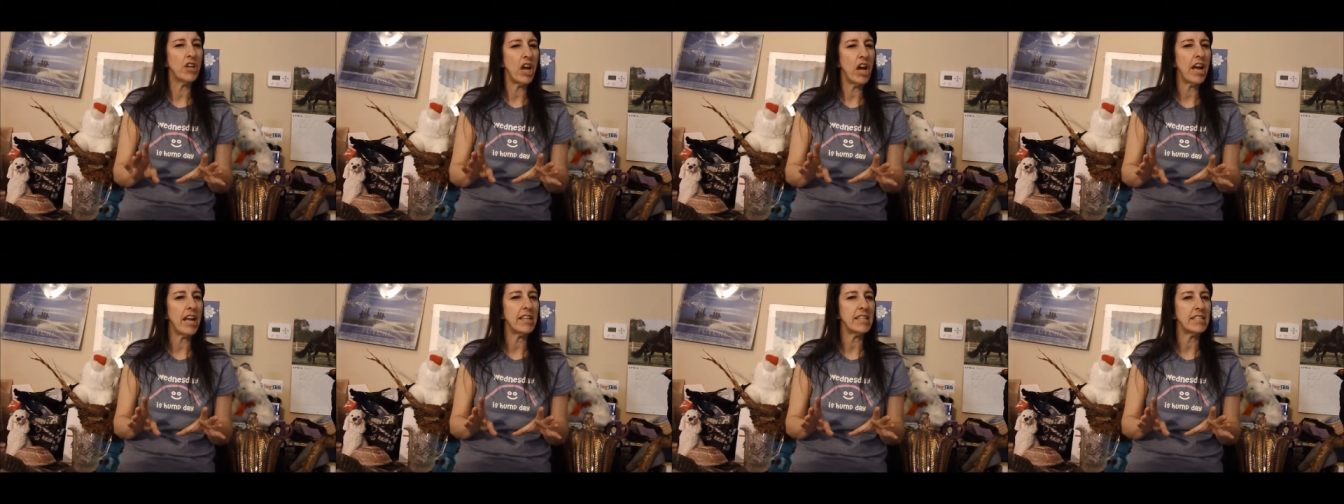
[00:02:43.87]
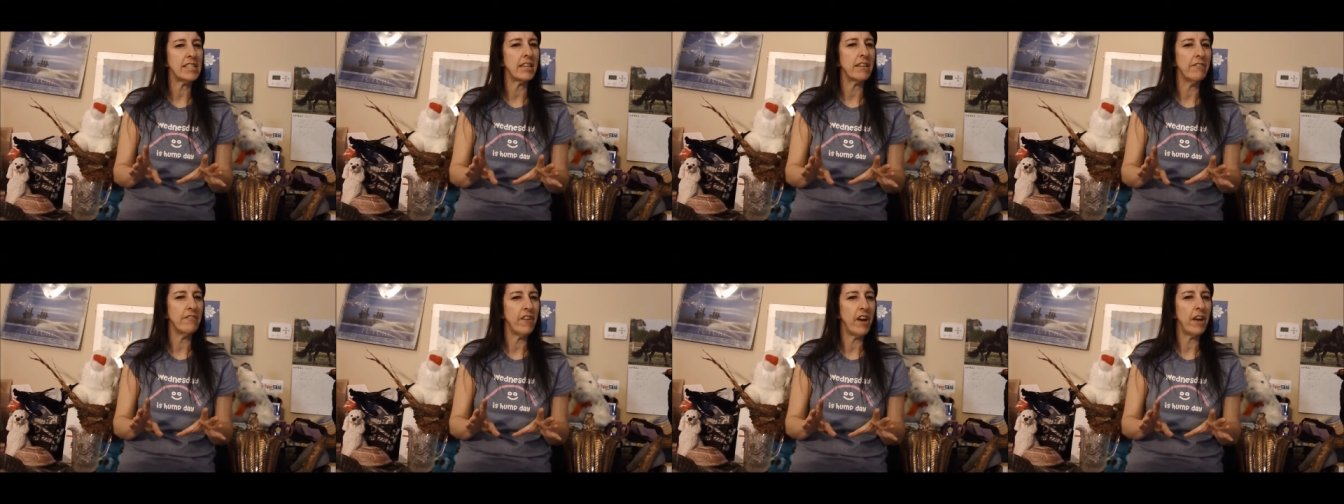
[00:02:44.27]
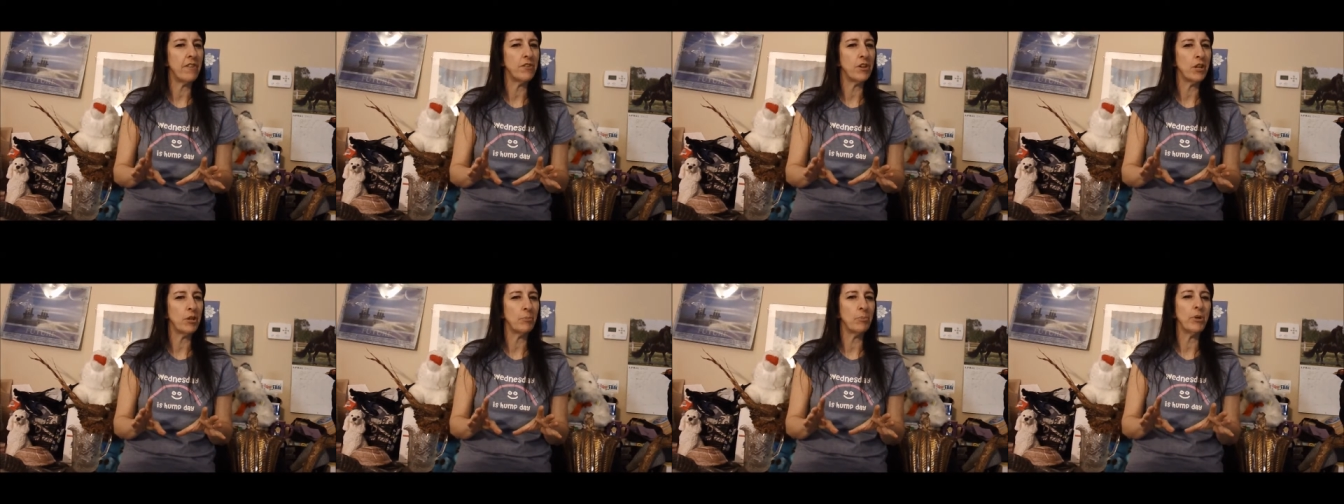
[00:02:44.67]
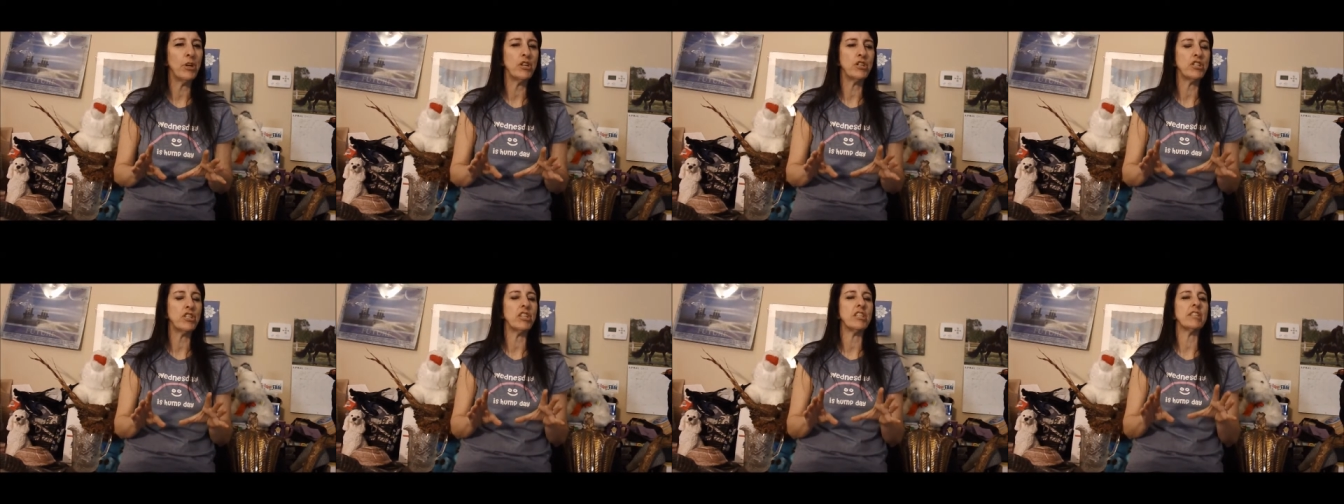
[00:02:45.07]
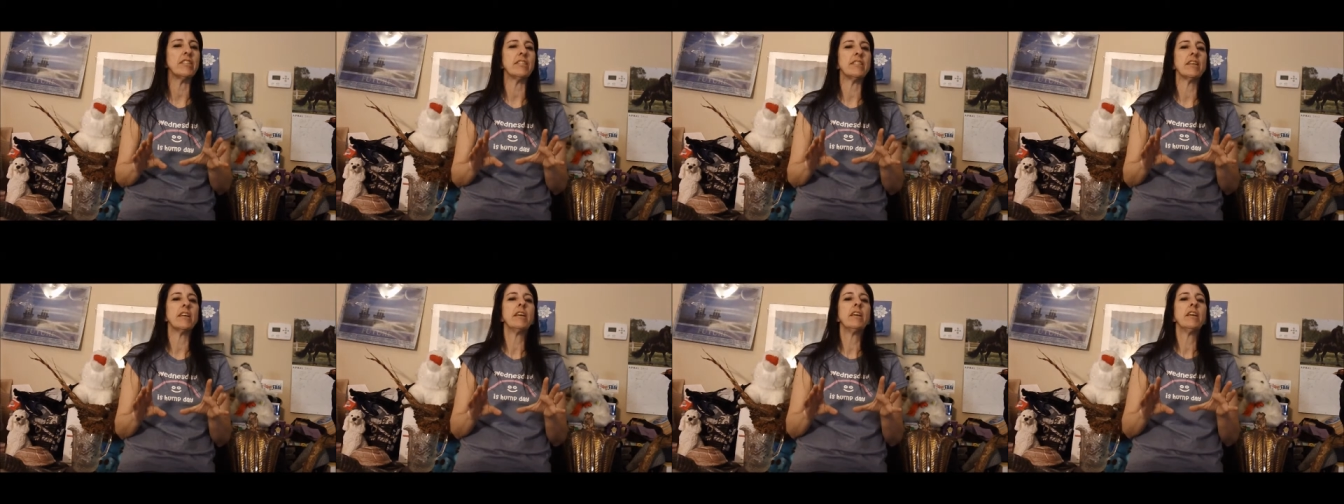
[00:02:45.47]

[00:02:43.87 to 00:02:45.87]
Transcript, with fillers: nice on a $5 purchase.